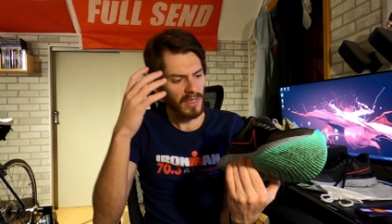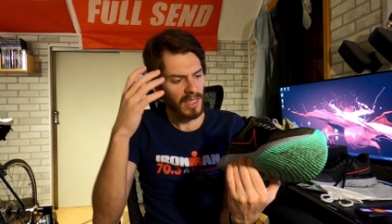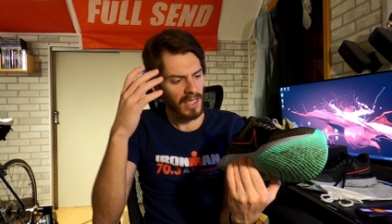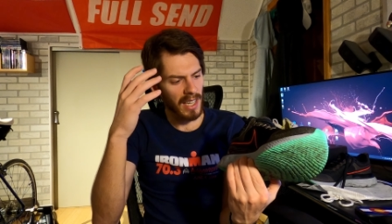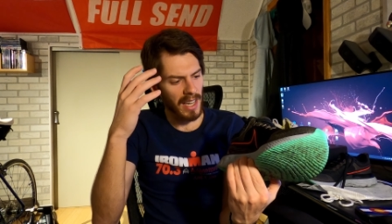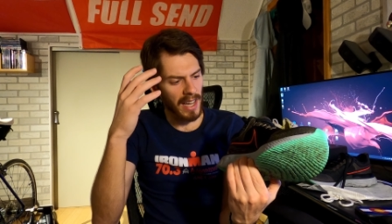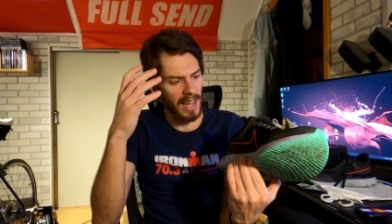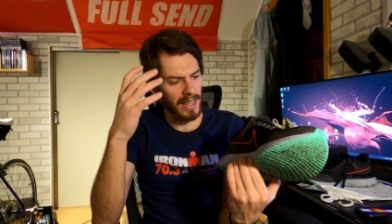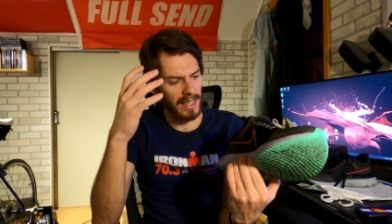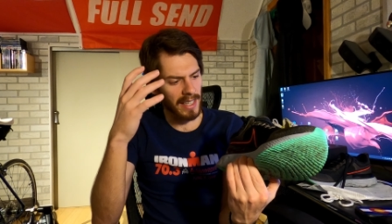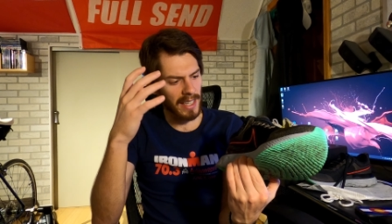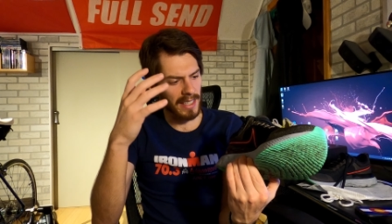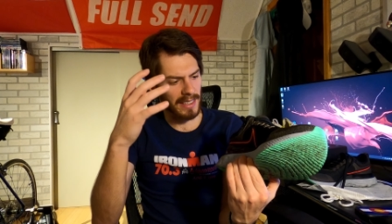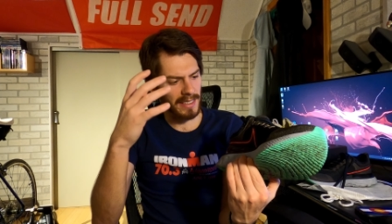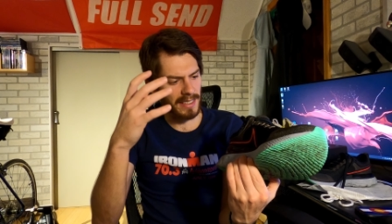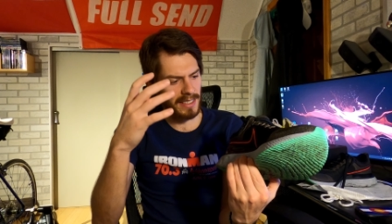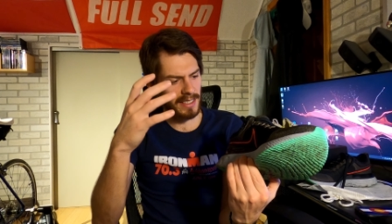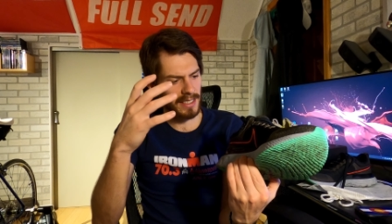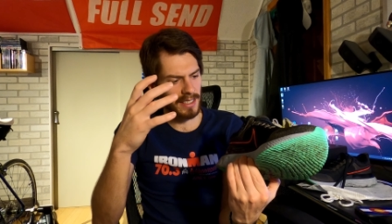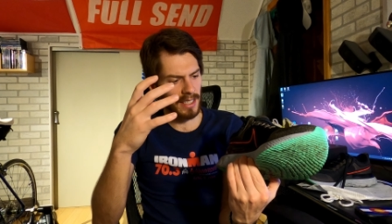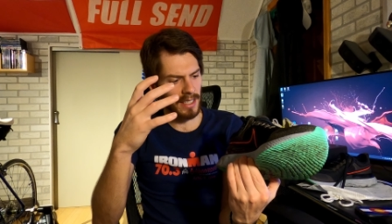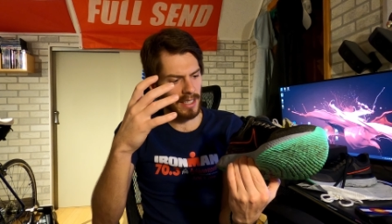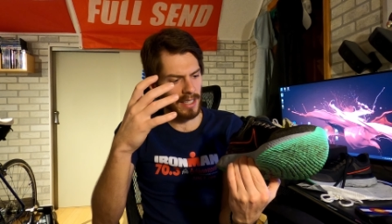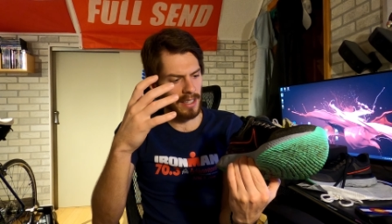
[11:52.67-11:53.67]
I
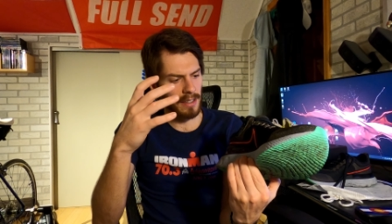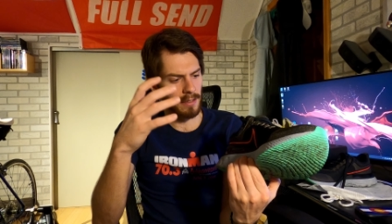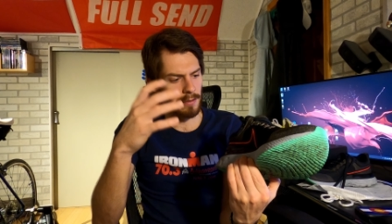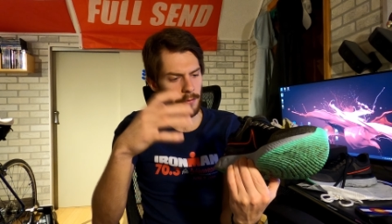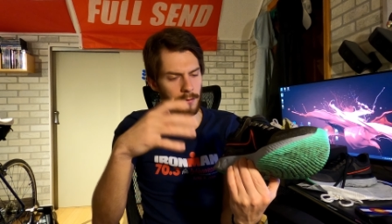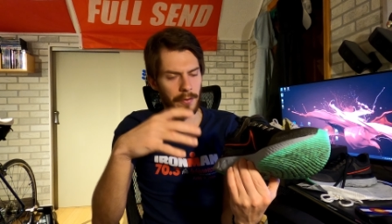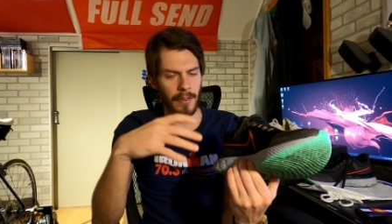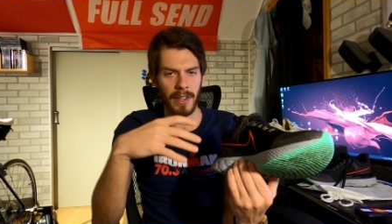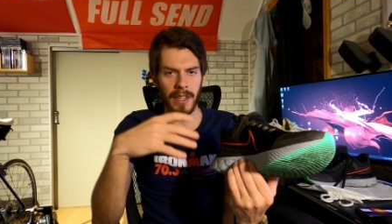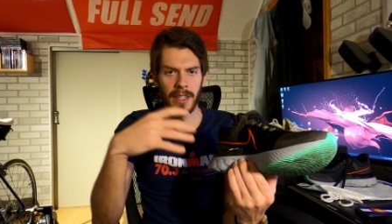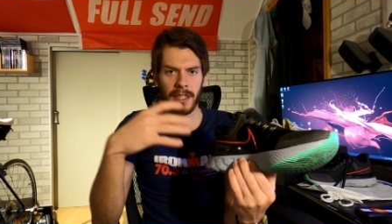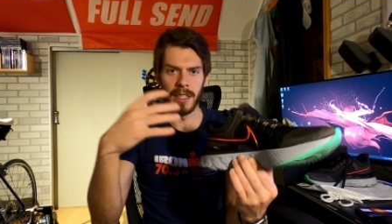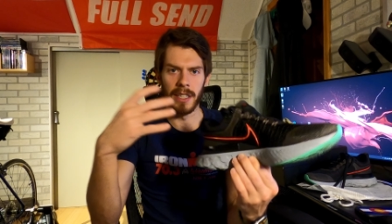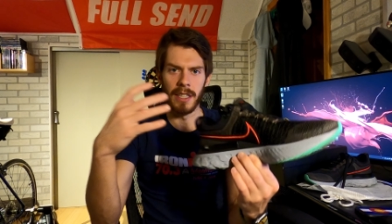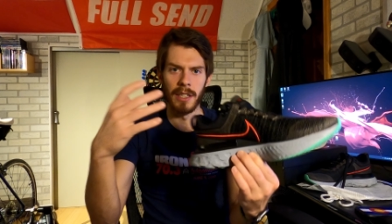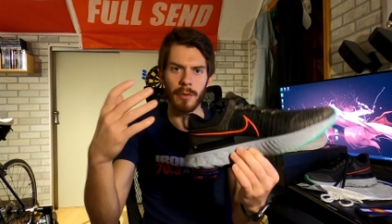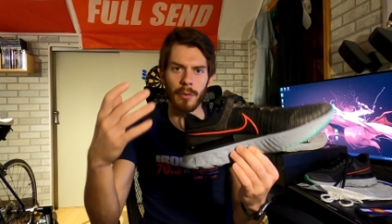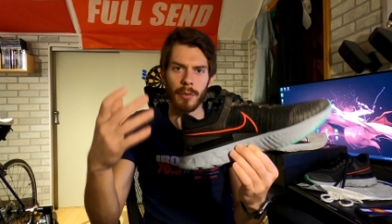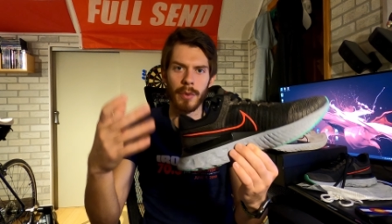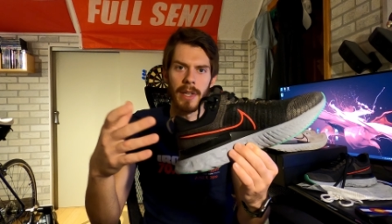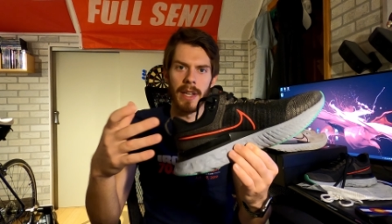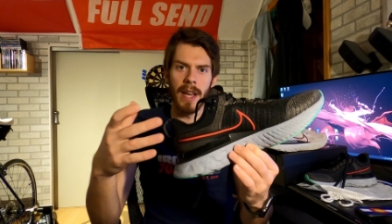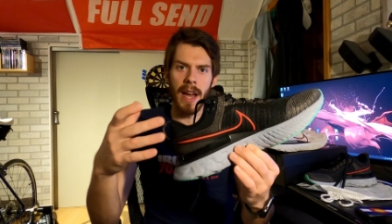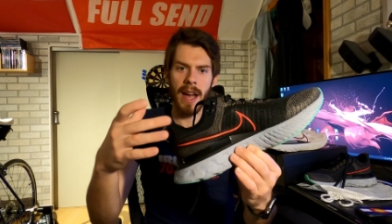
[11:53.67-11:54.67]
guess, Infinity
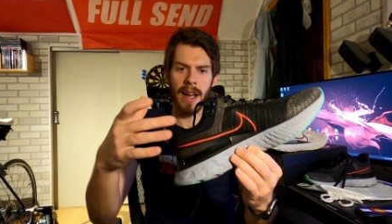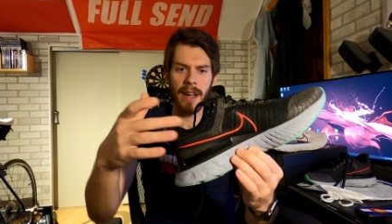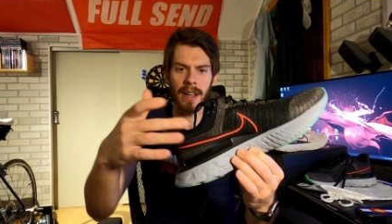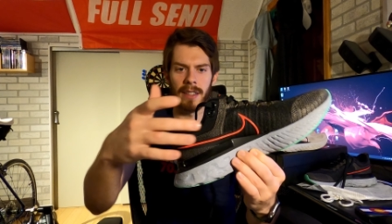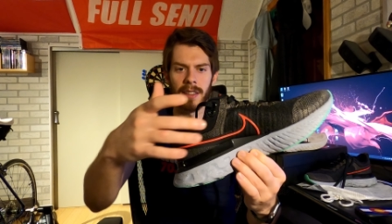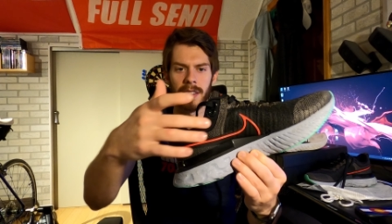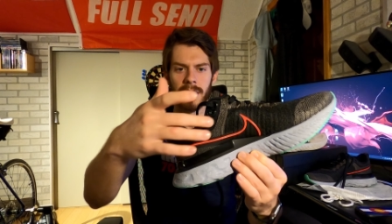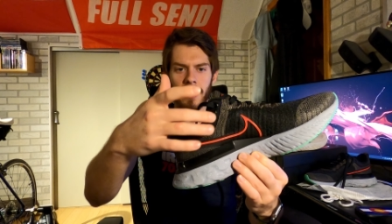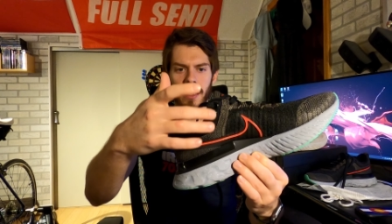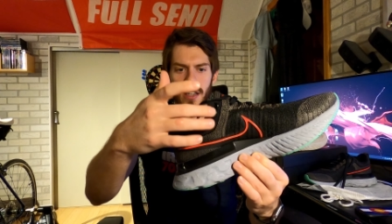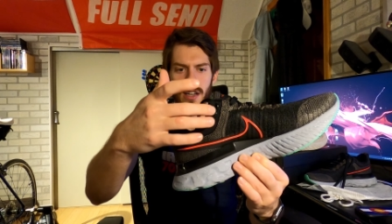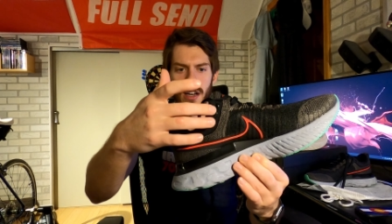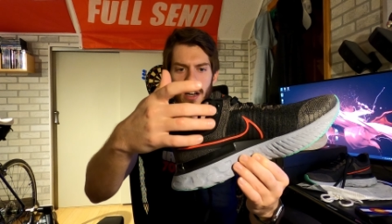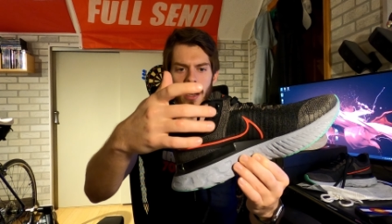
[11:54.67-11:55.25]
React